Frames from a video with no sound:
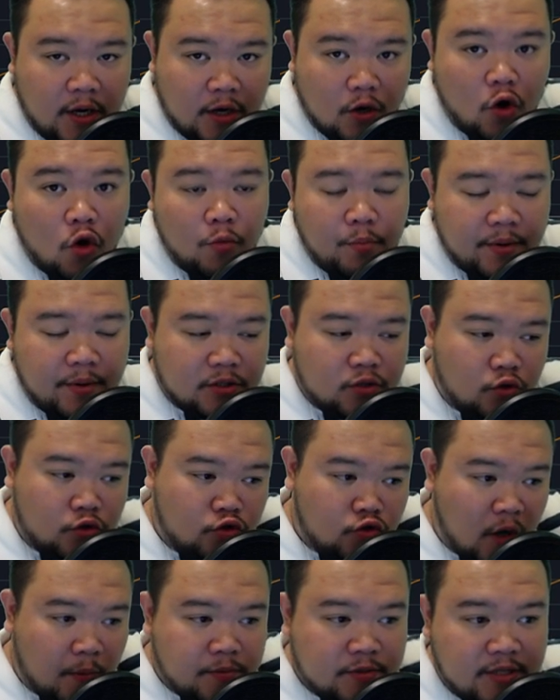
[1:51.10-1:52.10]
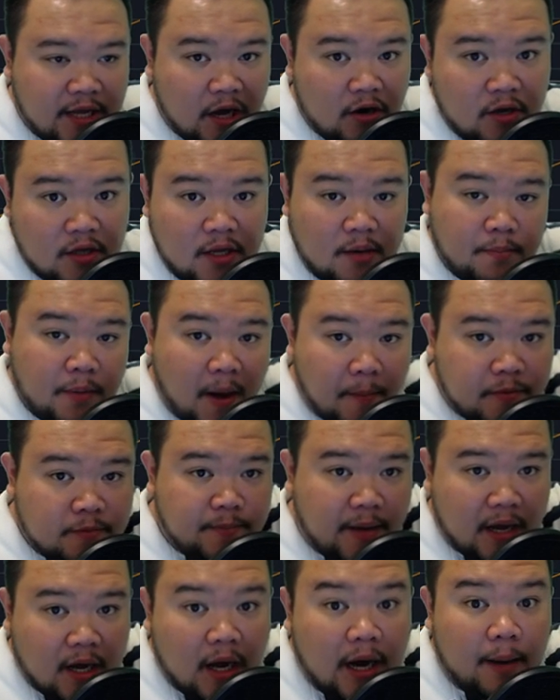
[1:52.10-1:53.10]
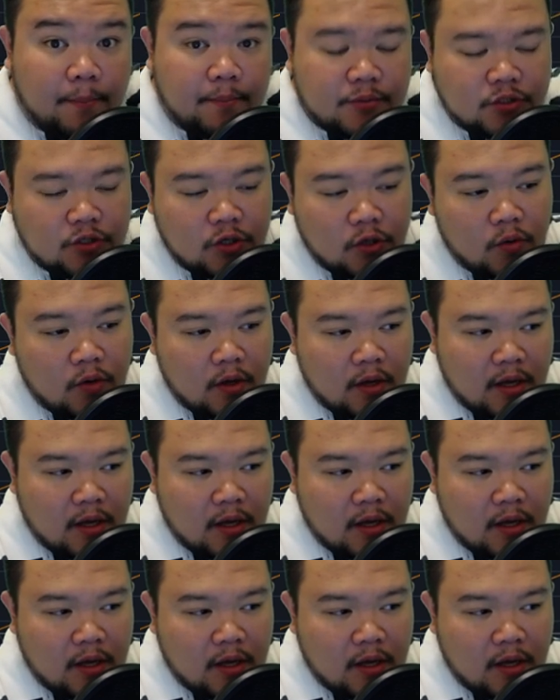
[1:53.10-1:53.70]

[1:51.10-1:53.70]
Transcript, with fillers: you know when it opens or drops down and then pops back up.